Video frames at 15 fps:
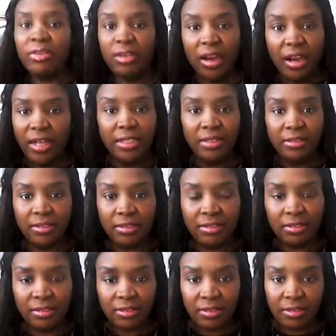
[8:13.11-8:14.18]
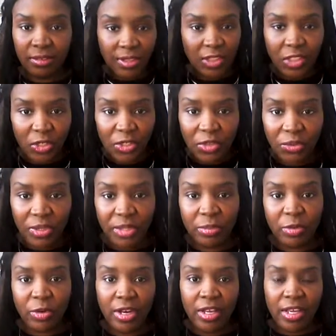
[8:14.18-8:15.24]
can't continue
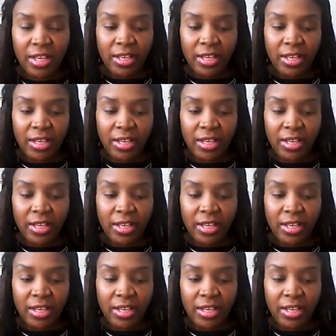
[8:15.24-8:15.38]
anymore.